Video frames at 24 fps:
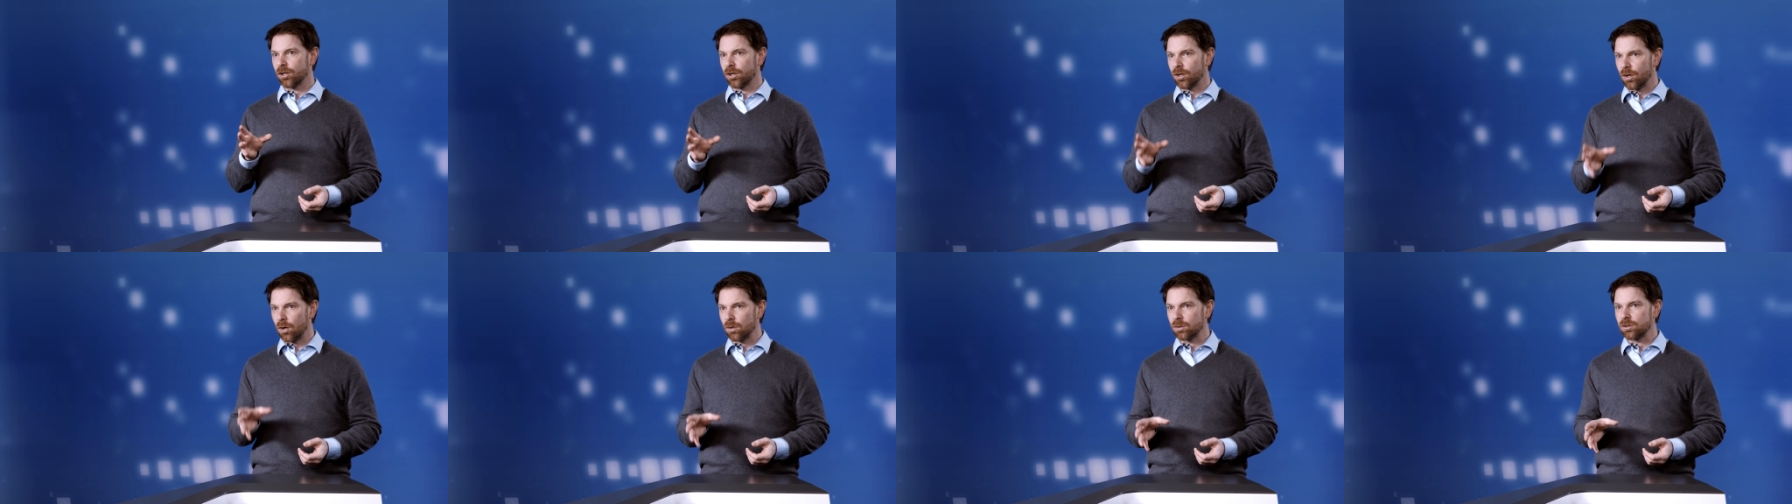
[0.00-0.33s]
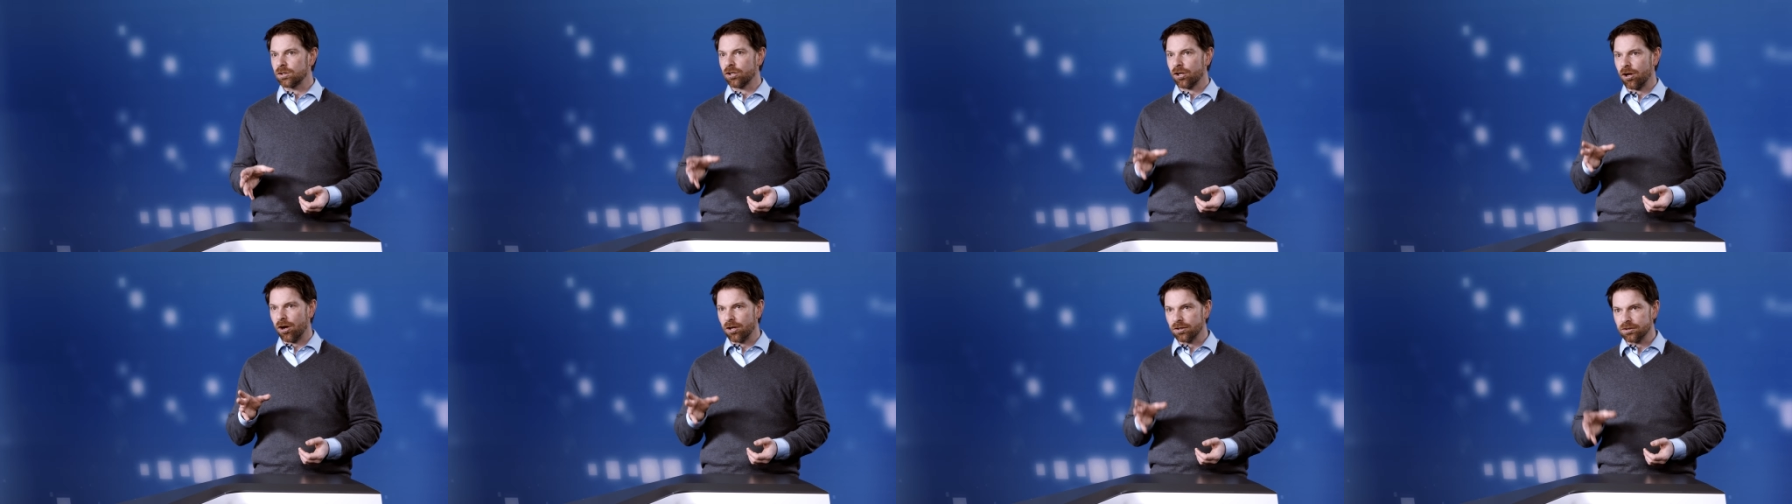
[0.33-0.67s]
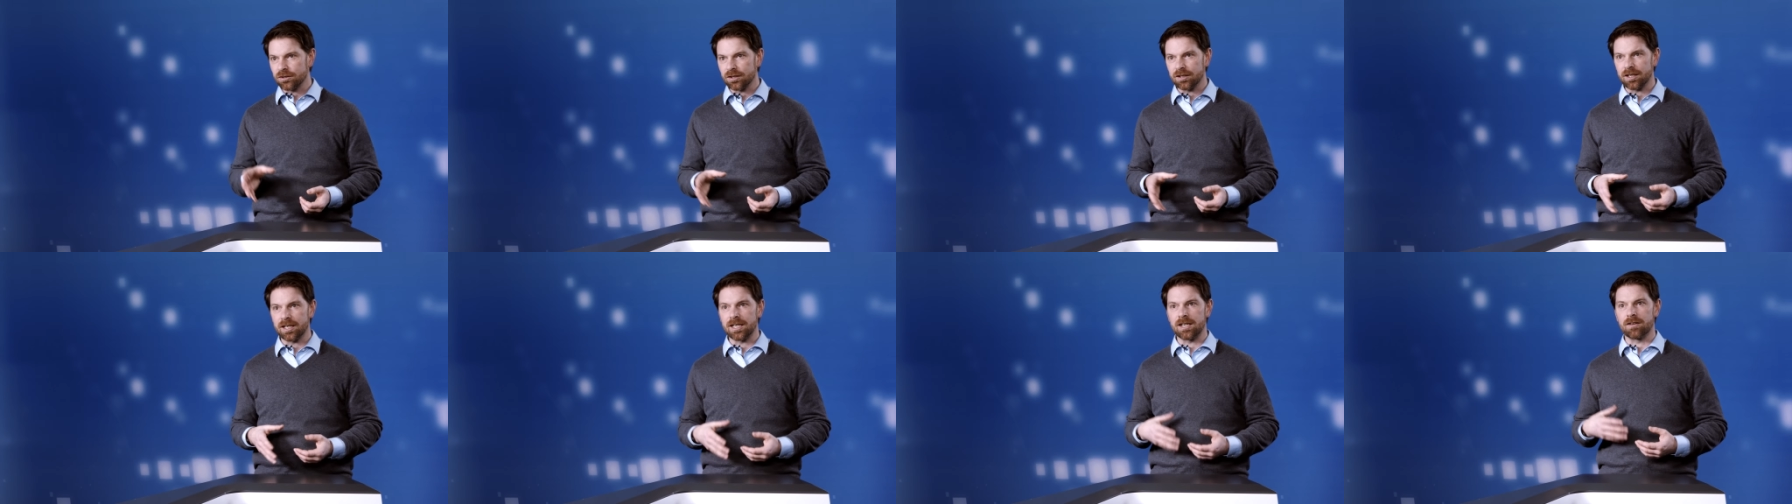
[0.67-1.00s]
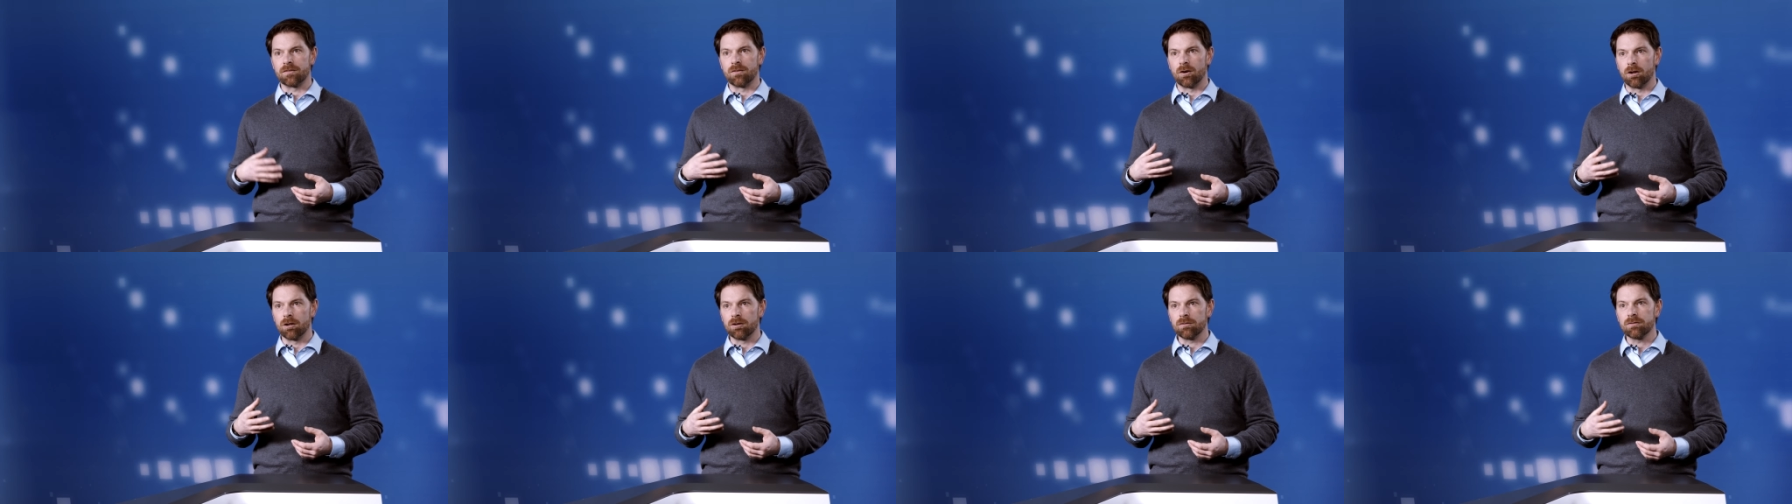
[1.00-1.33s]
notes constantly
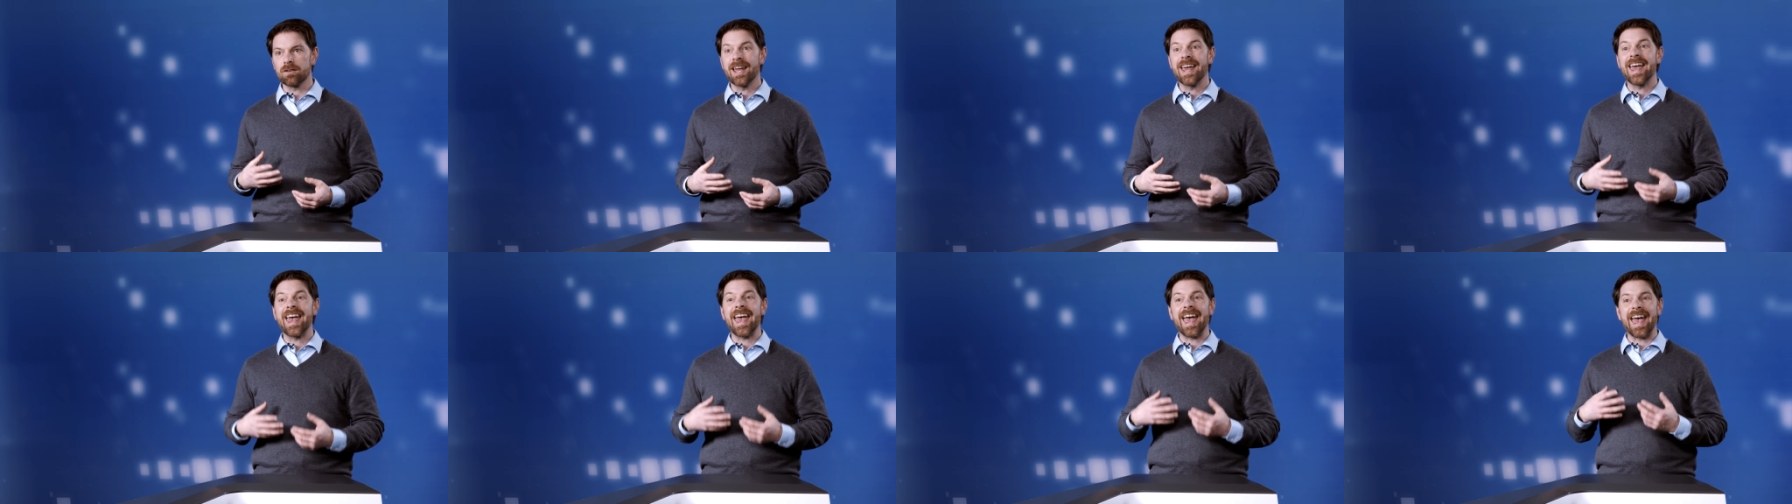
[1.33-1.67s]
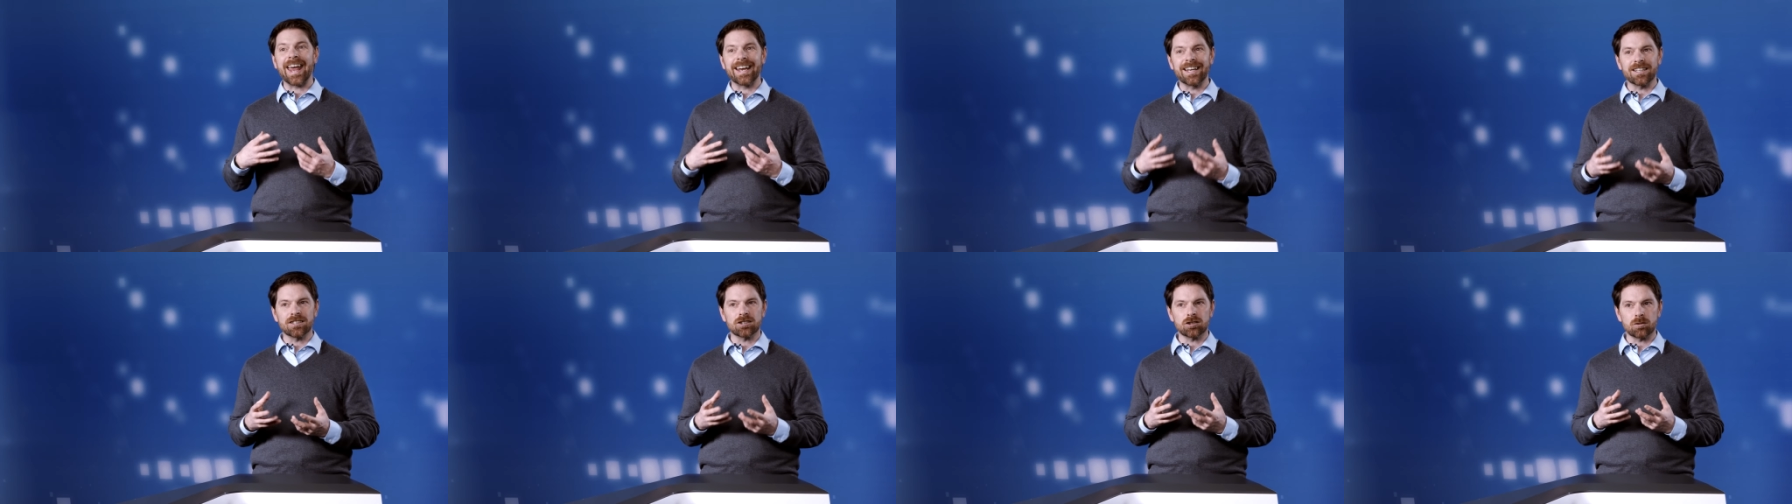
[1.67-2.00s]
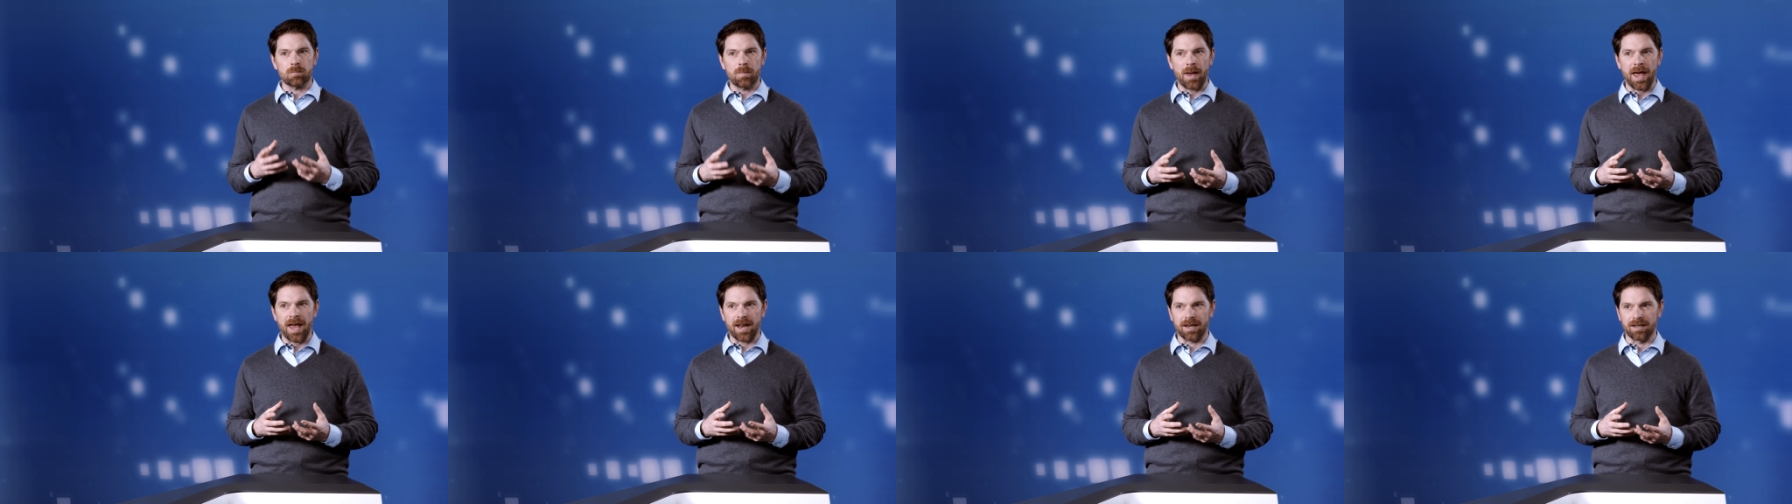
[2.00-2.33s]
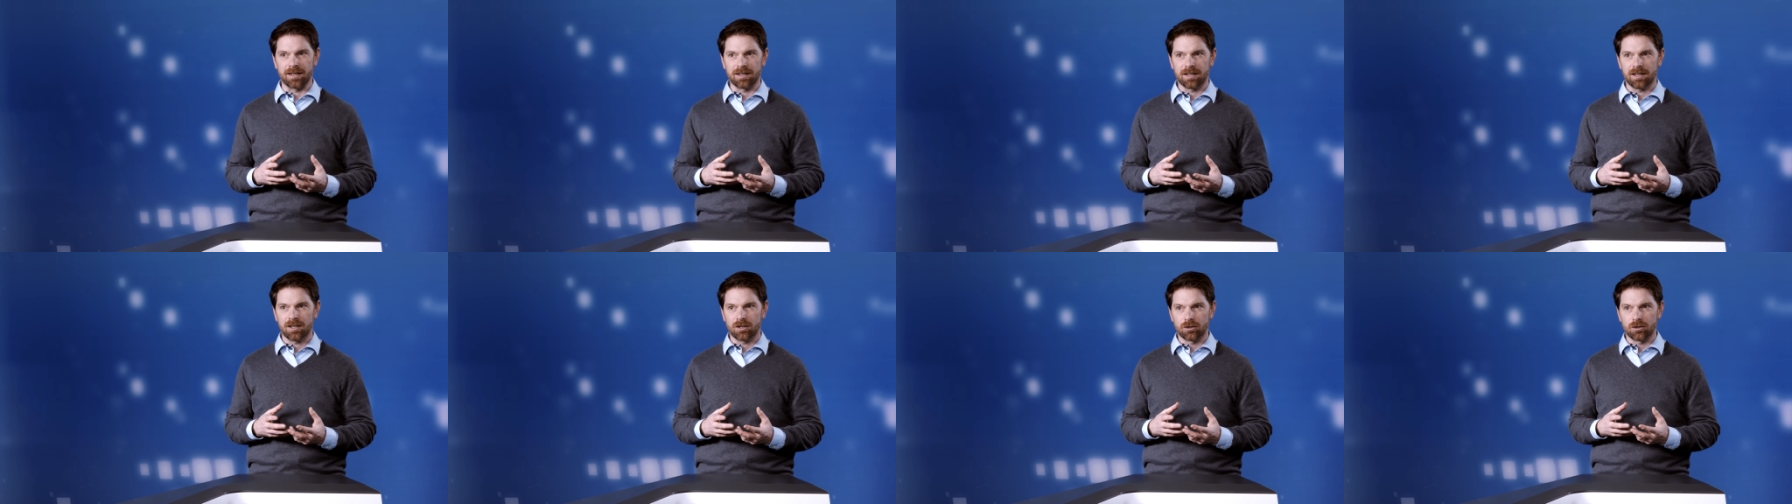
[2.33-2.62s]
evolve and expand,